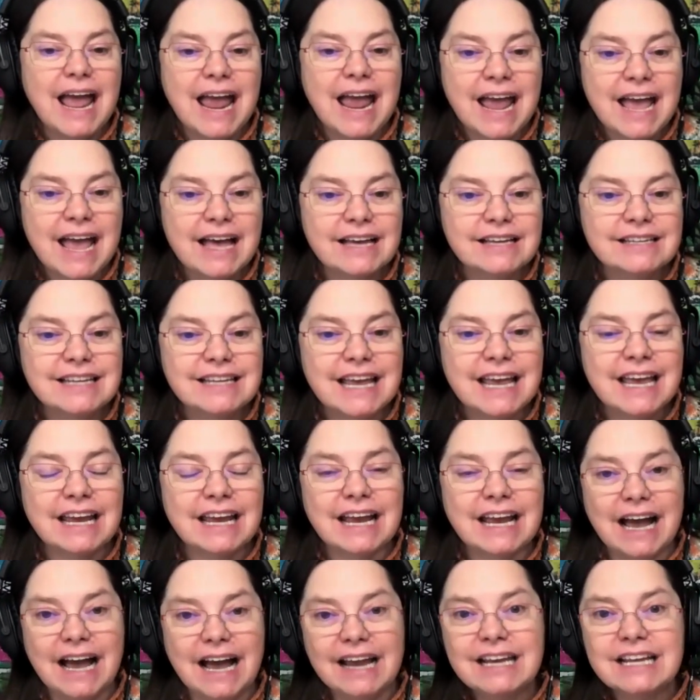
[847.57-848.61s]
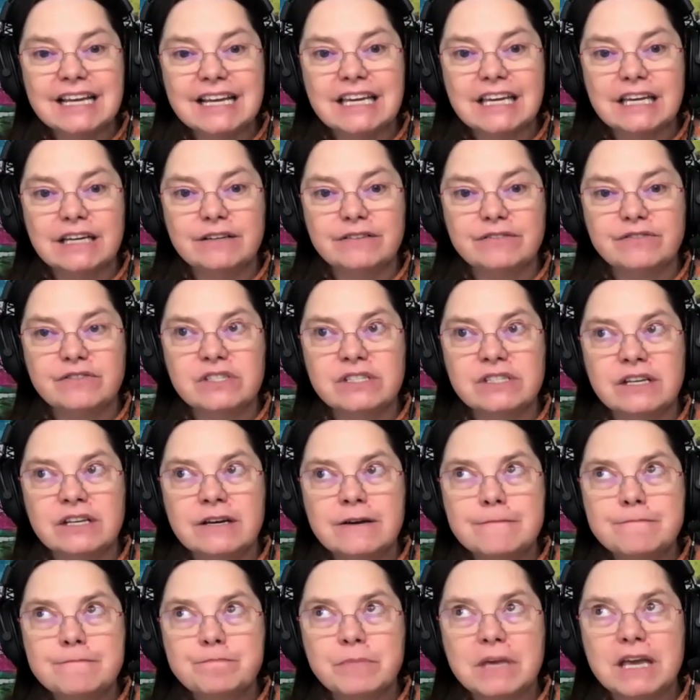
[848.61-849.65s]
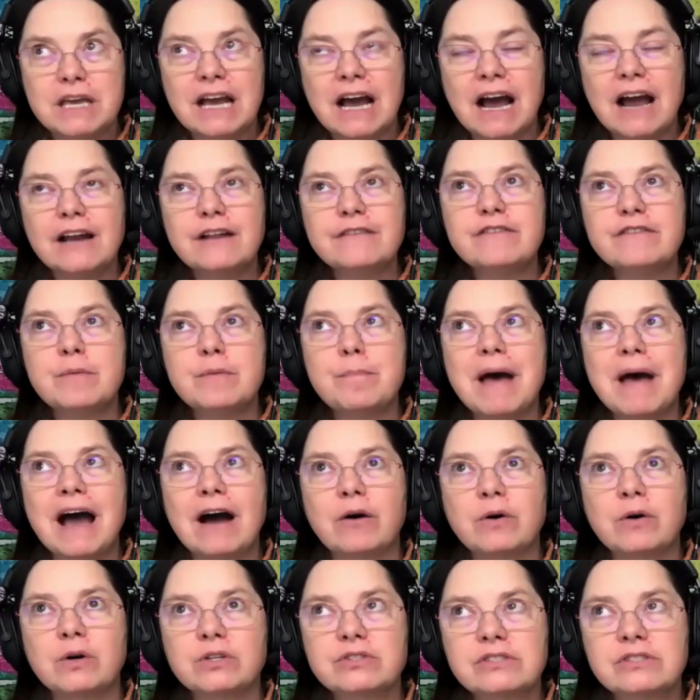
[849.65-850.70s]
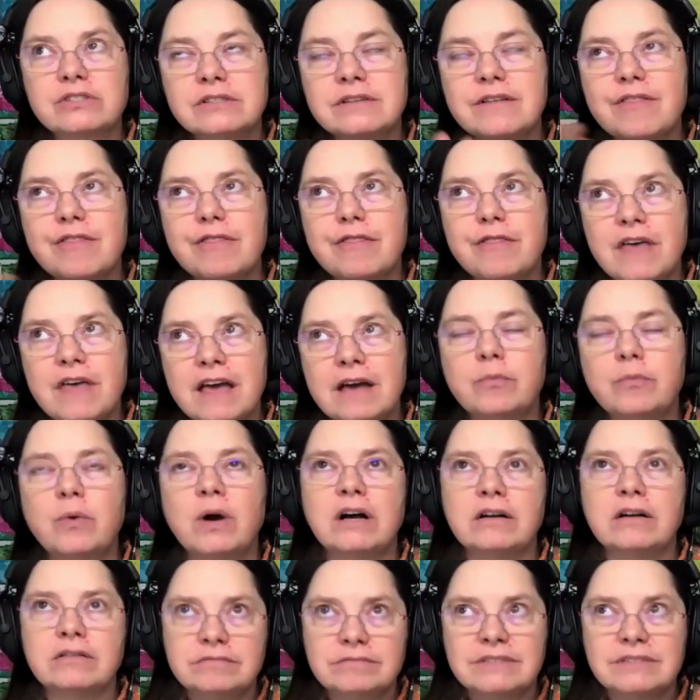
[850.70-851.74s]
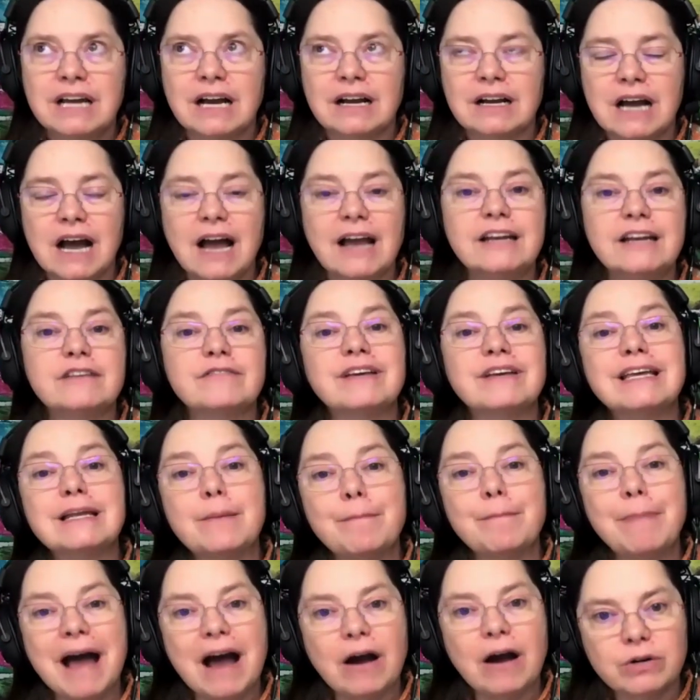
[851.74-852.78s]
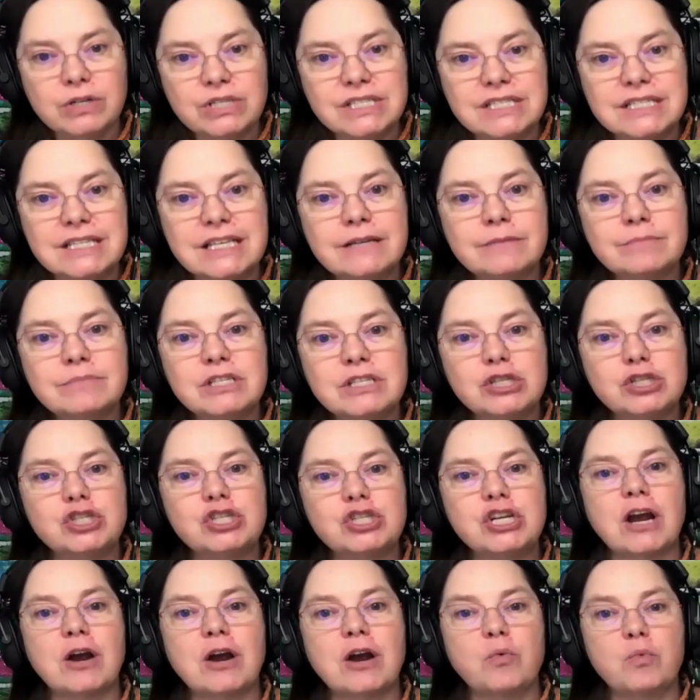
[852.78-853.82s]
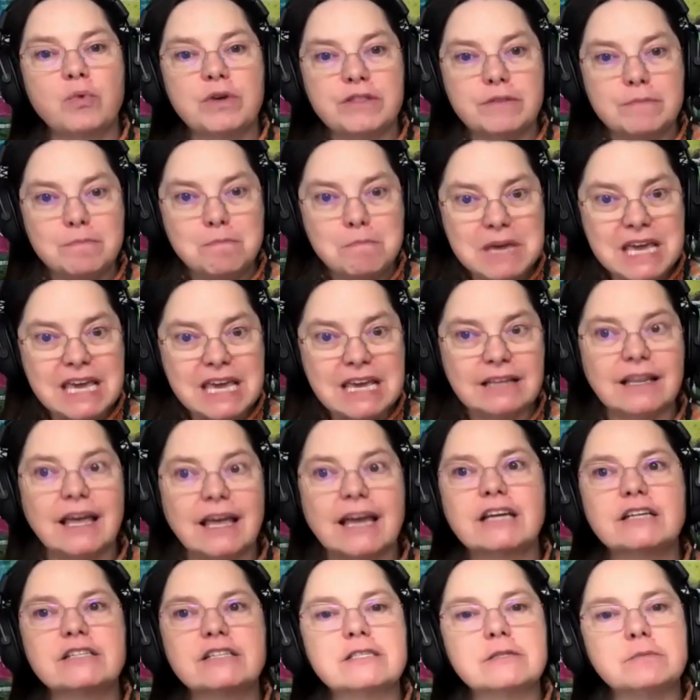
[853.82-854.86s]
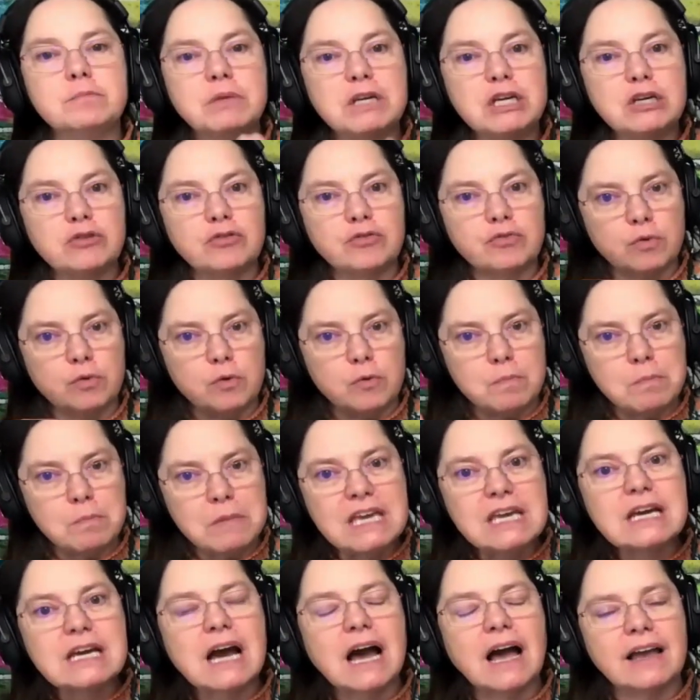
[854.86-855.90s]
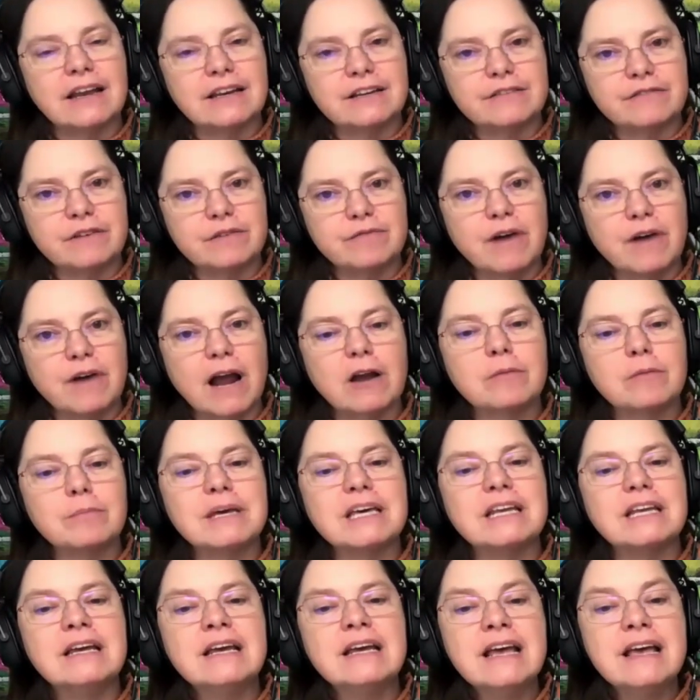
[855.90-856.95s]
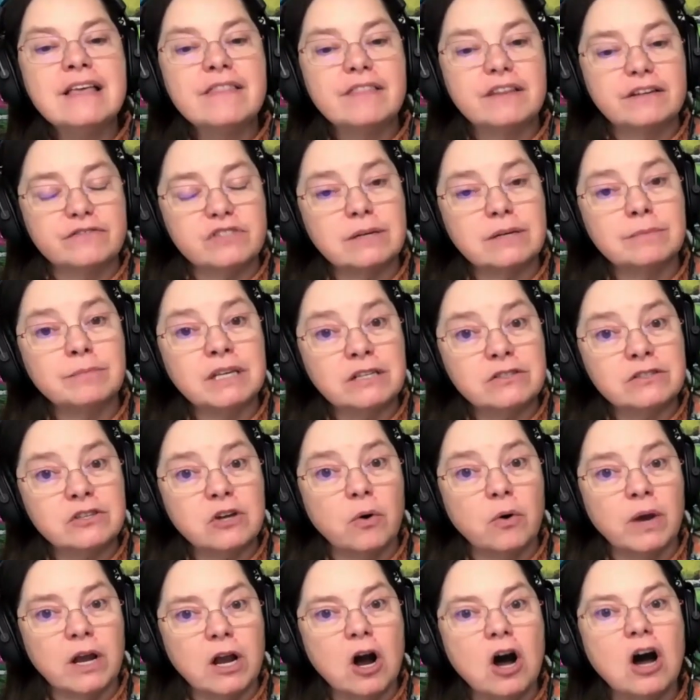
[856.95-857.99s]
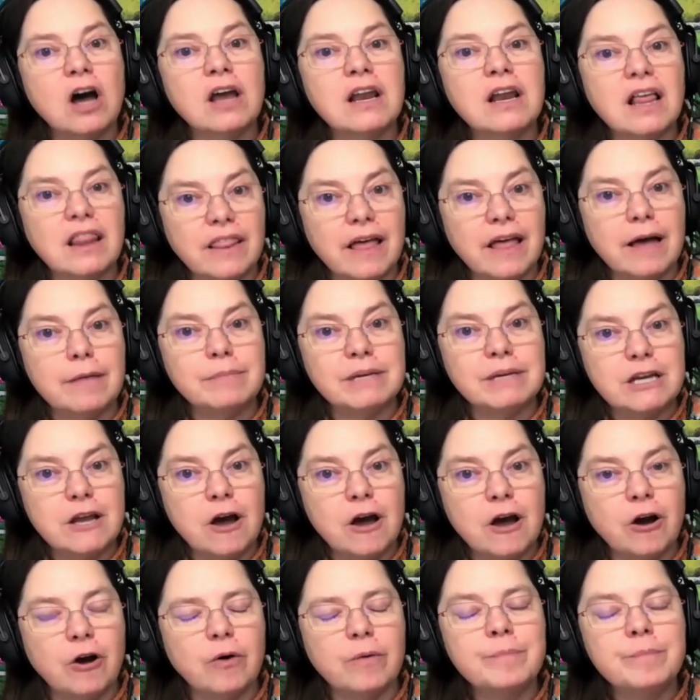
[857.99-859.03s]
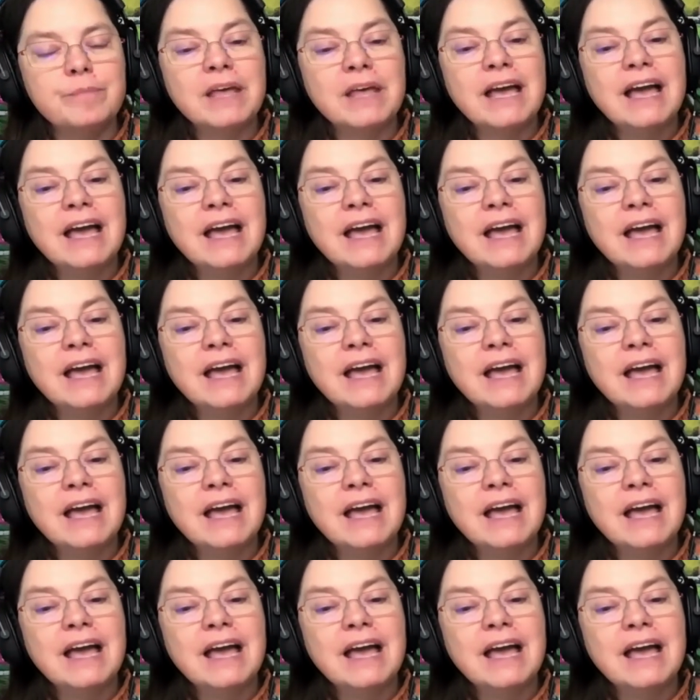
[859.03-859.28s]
And it kind of empowers them. Well, not kind of, it empowers them to share with me, like a speak through me kind of environment, that if something's going on, let me know.